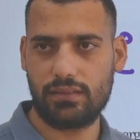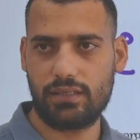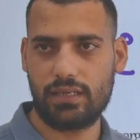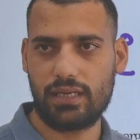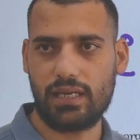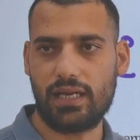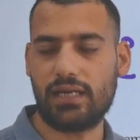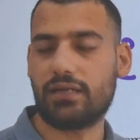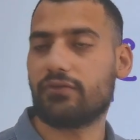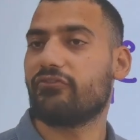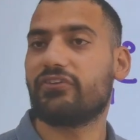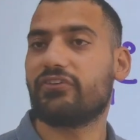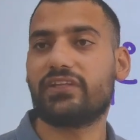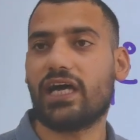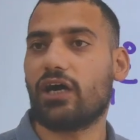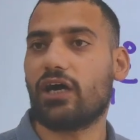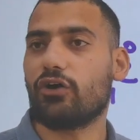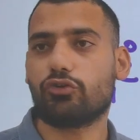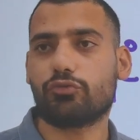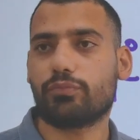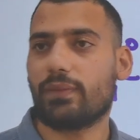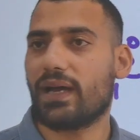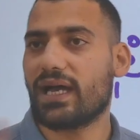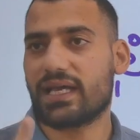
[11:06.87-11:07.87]
And
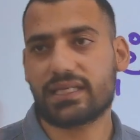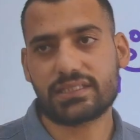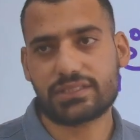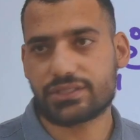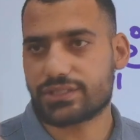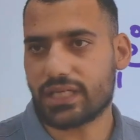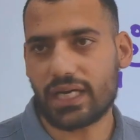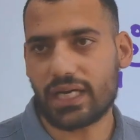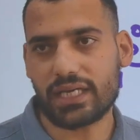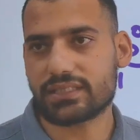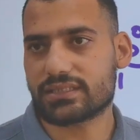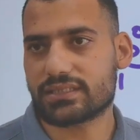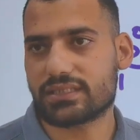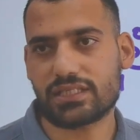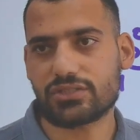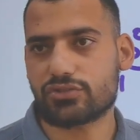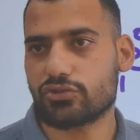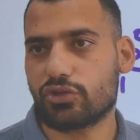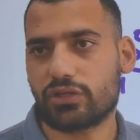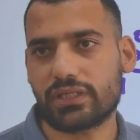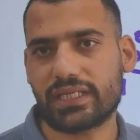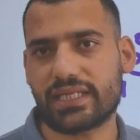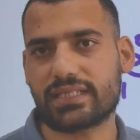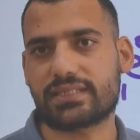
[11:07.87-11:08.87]
without mass, charge does
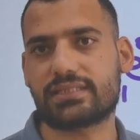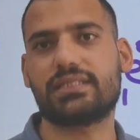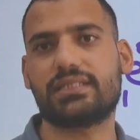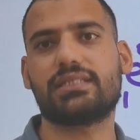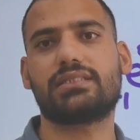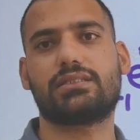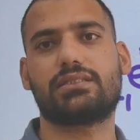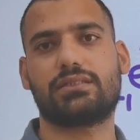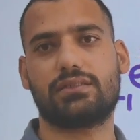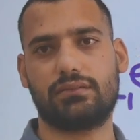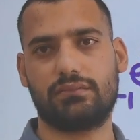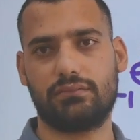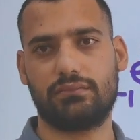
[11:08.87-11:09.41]
not exist.